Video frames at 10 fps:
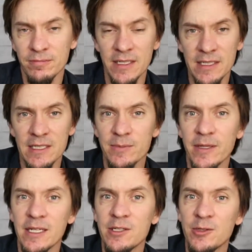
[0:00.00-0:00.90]

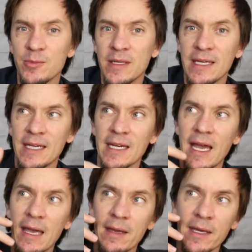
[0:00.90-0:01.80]
businessman to being
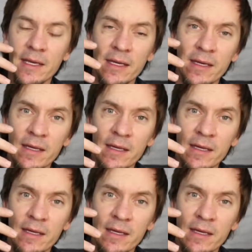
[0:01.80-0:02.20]
a